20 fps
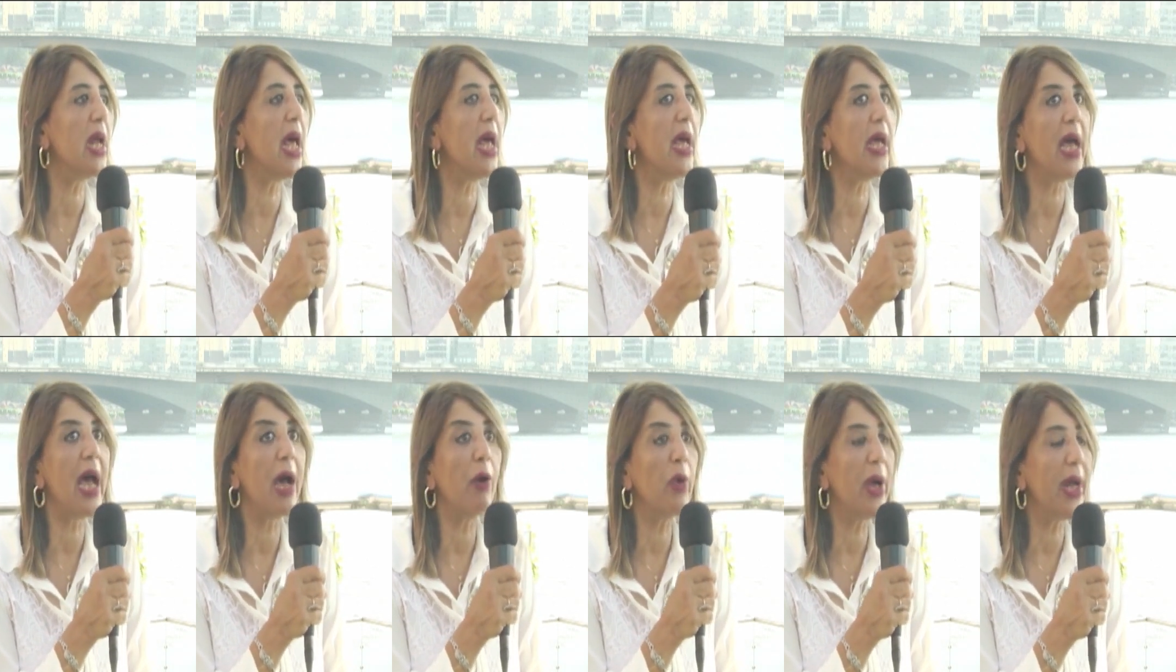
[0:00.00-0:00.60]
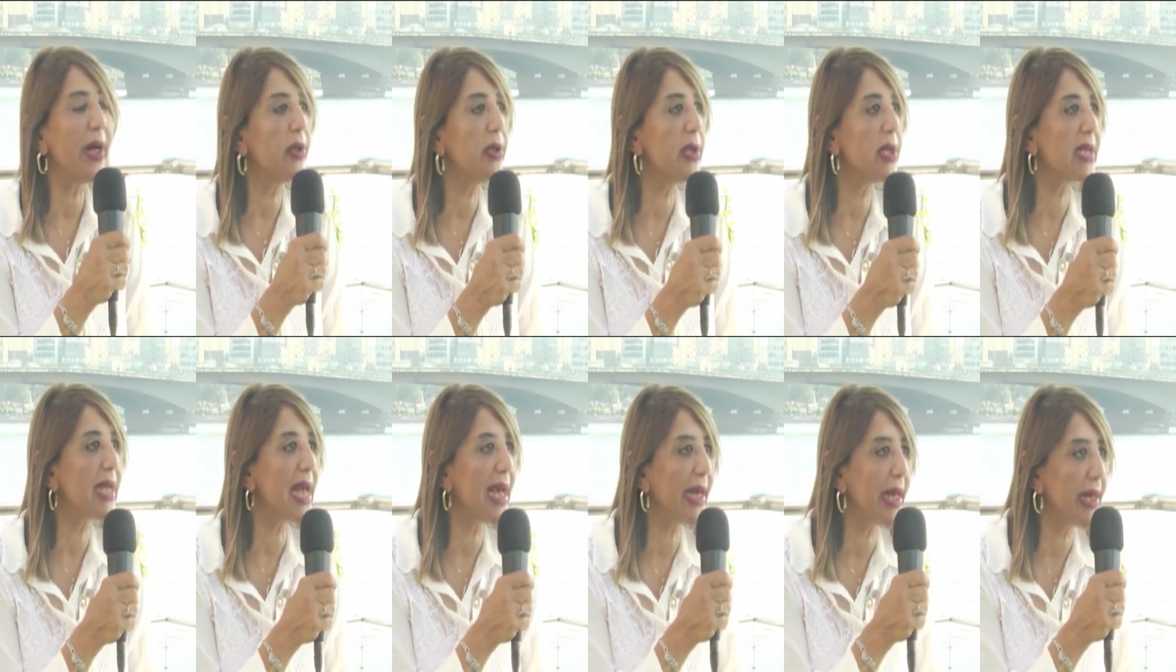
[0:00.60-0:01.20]
uh,
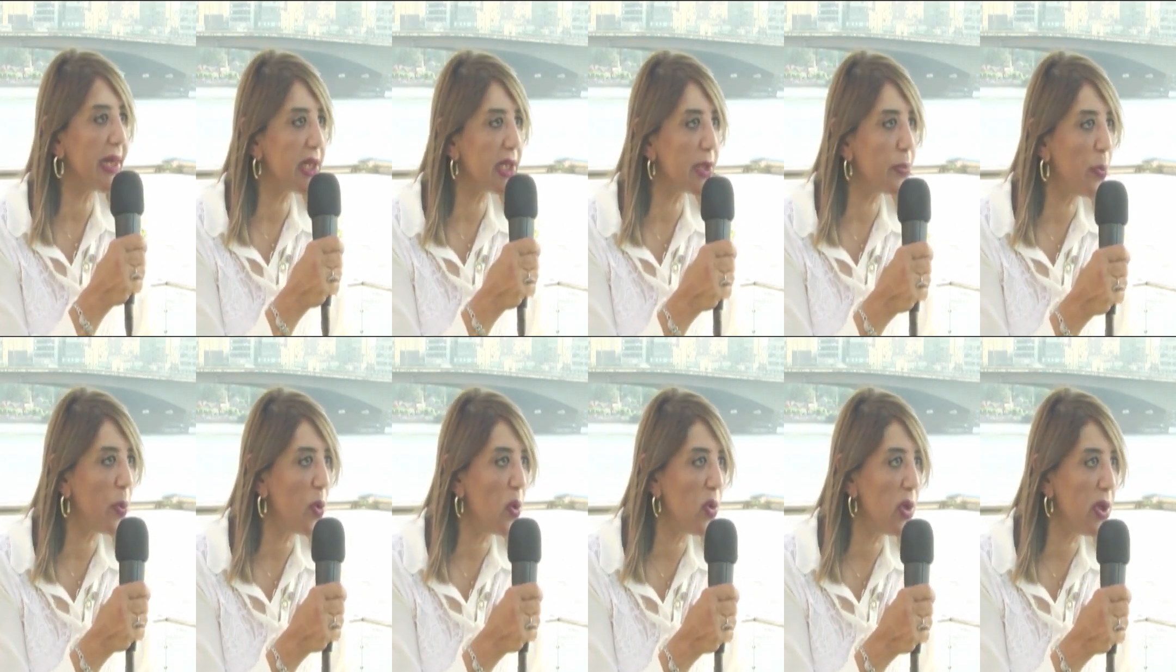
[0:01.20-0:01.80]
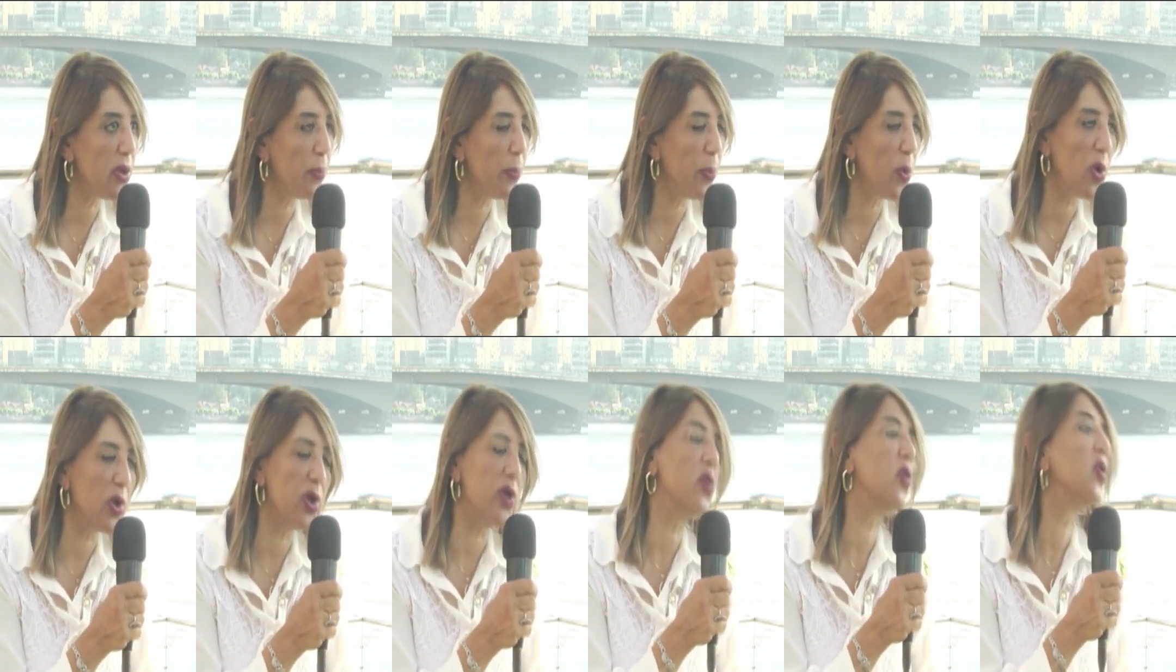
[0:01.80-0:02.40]
awareness against pol
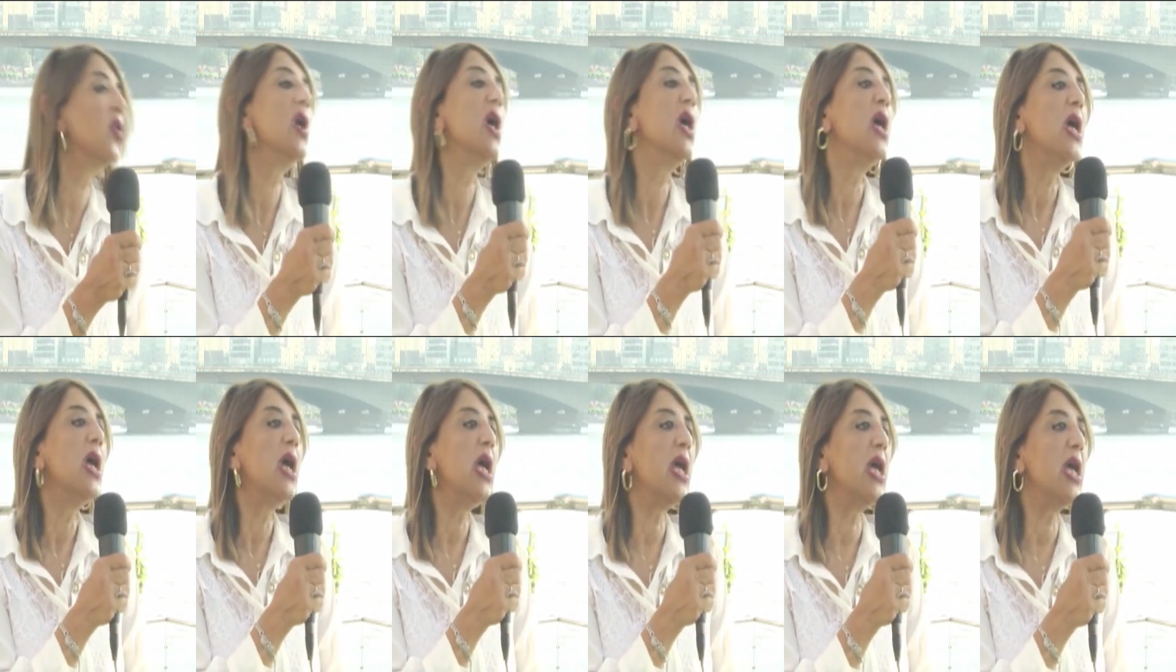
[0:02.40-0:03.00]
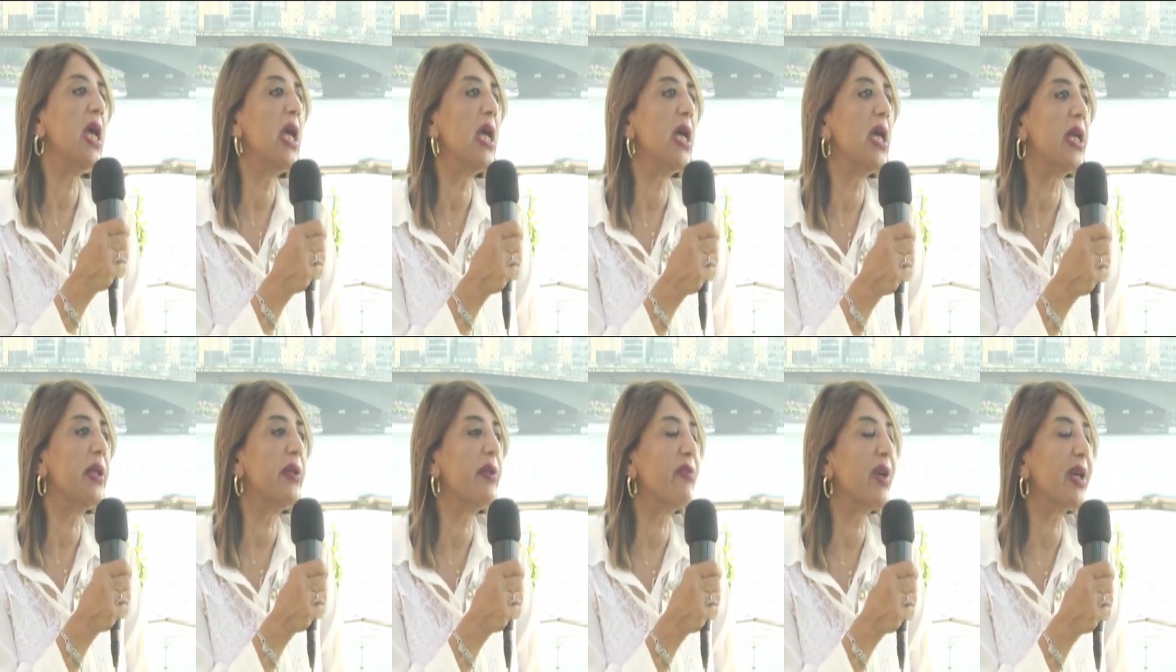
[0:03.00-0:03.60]
polio,
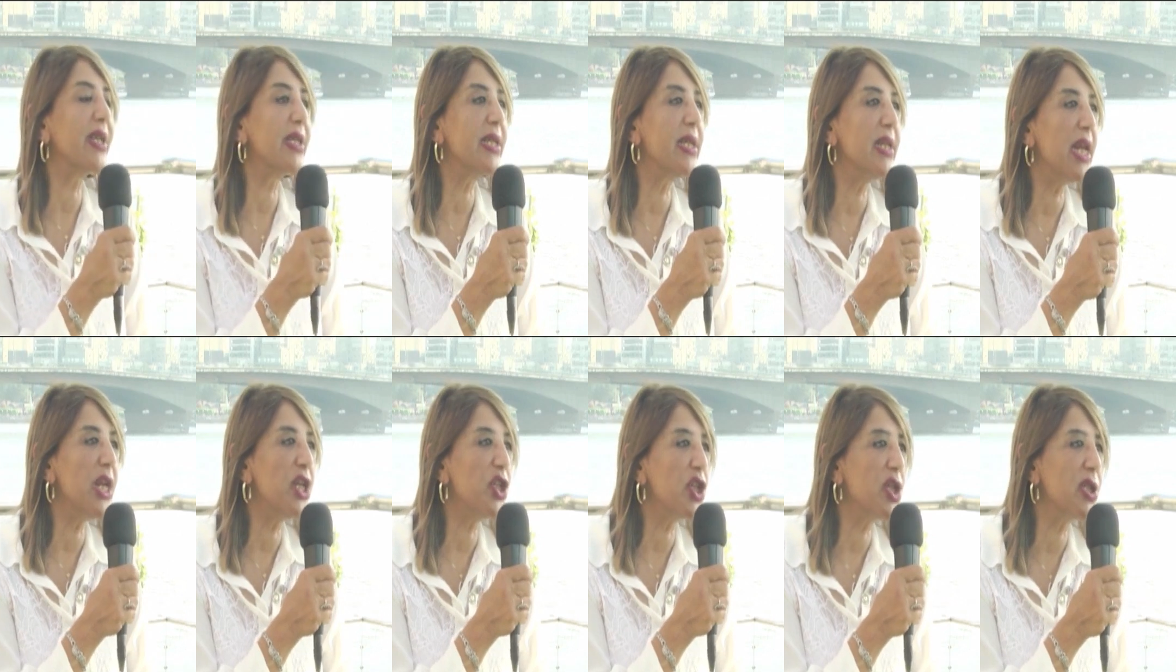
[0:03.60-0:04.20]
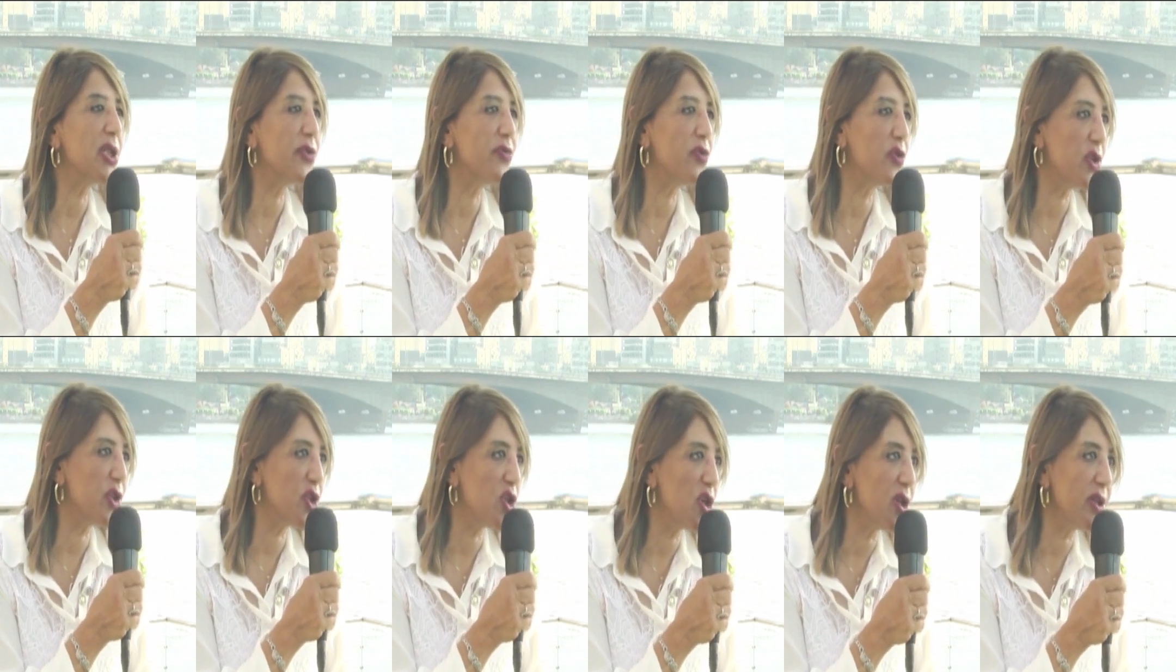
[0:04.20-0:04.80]
uh, the vaccinations for
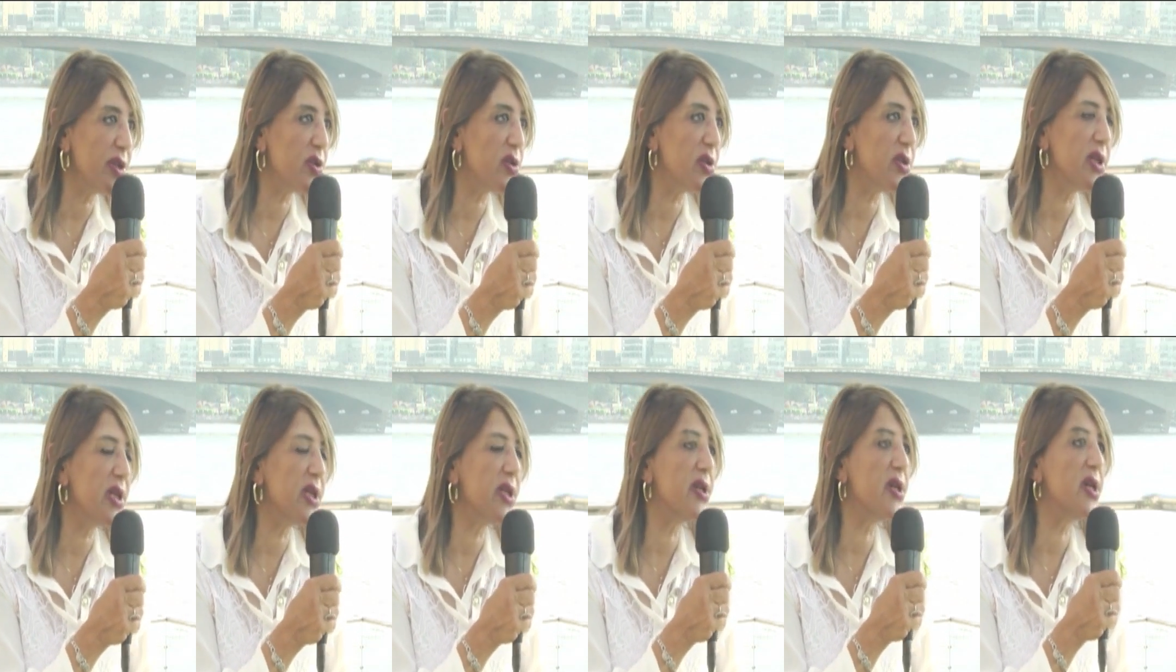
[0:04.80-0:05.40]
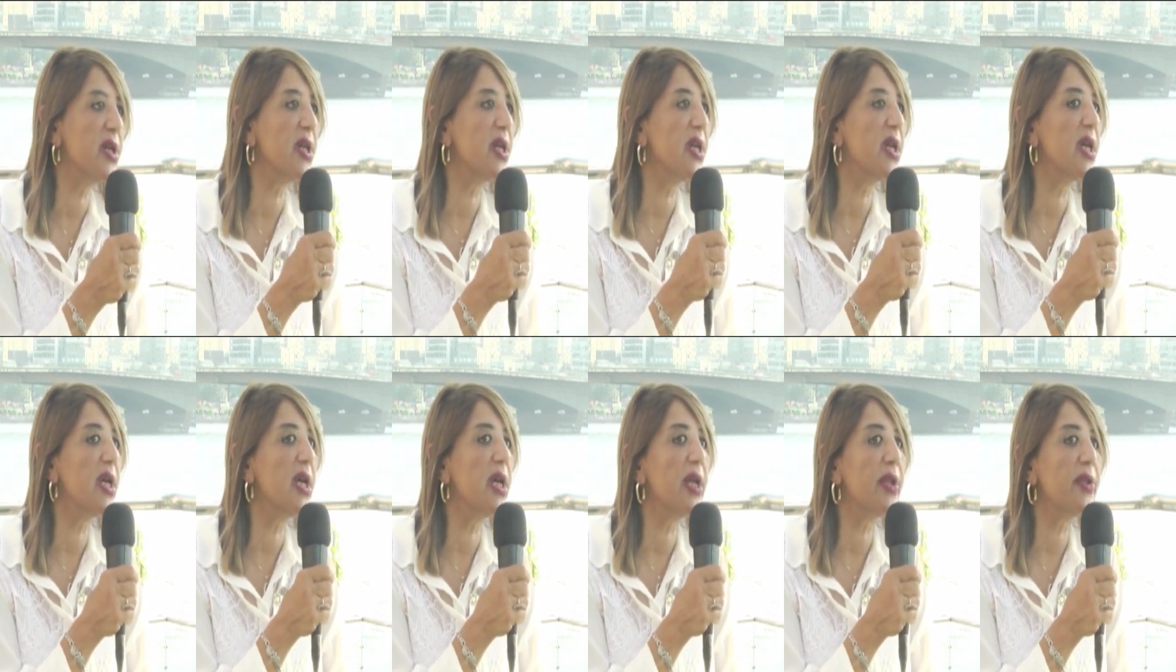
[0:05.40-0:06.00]
children,
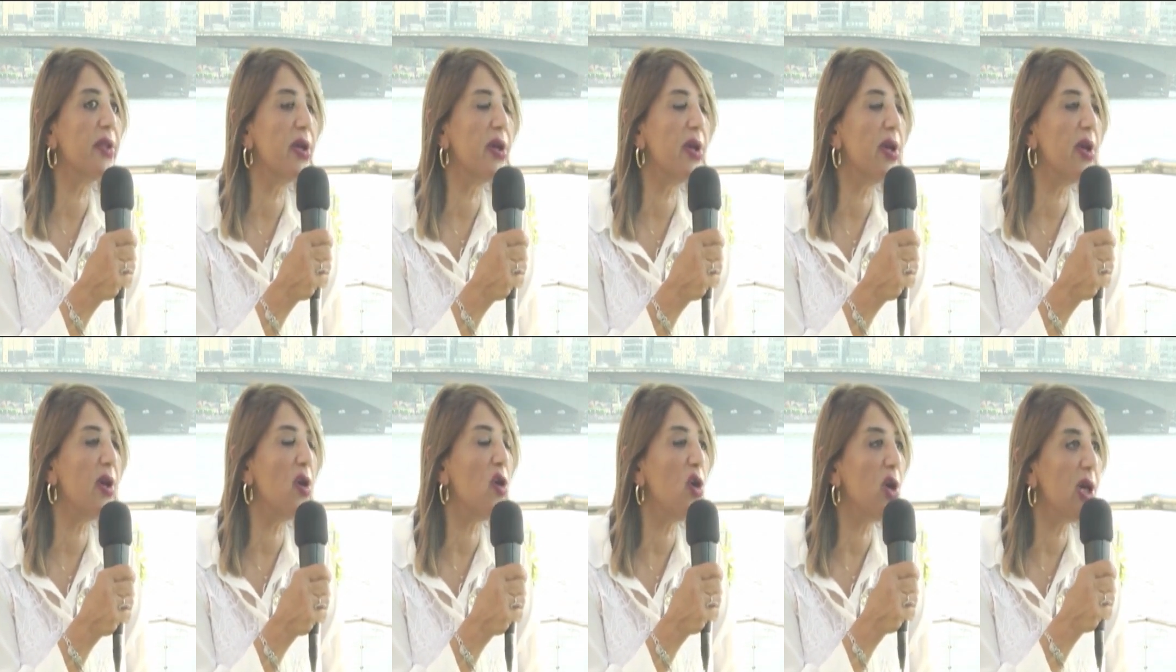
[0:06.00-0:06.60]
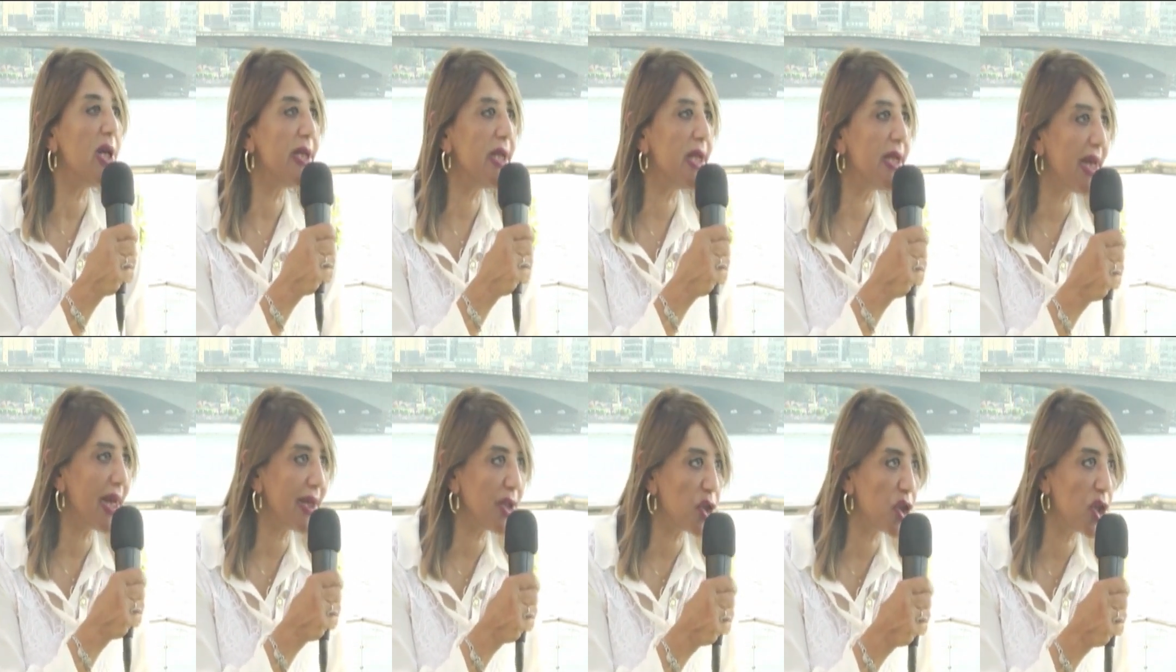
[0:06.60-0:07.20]
the, the early
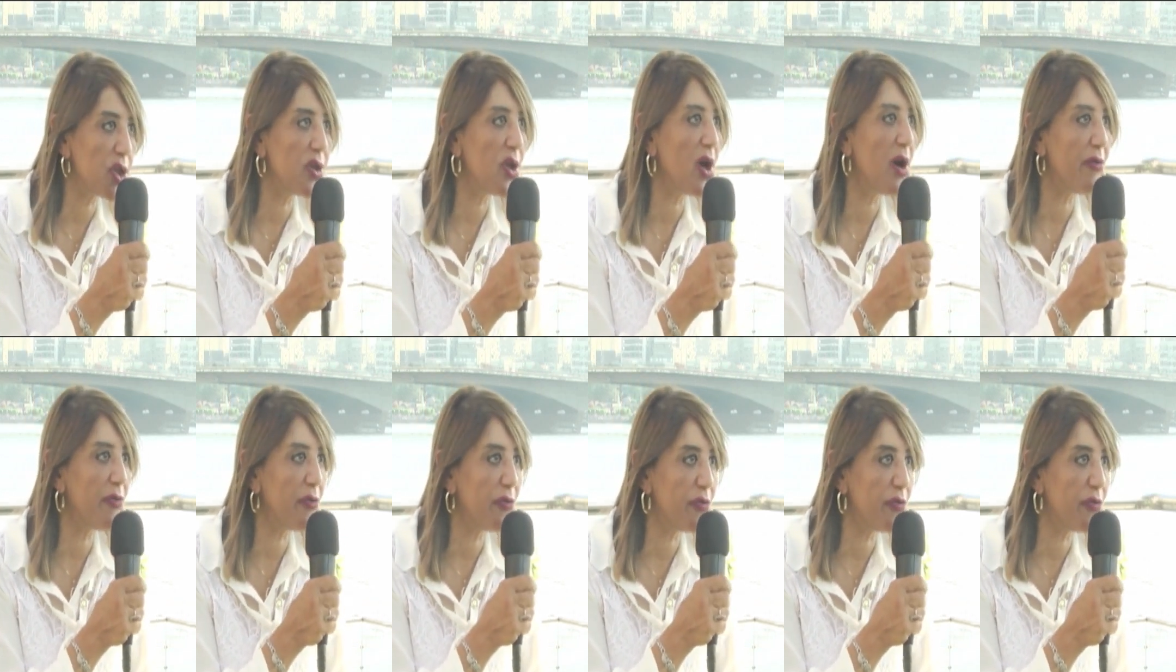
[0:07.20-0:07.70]
detection of